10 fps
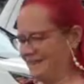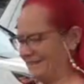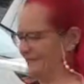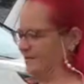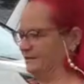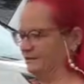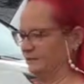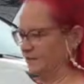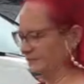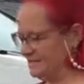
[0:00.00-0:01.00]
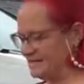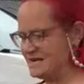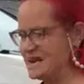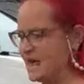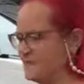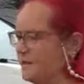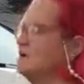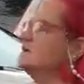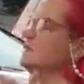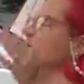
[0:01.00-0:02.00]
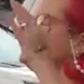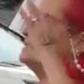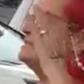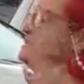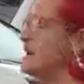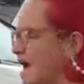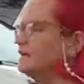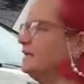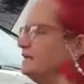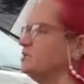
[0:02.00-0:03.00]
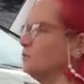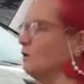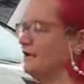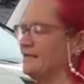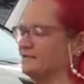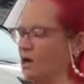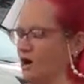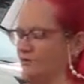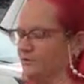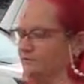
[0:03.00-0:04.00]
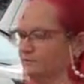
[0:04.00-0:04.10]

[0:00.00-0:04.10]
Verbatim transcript: nothing. There is nothing. There is nothing this world has to offer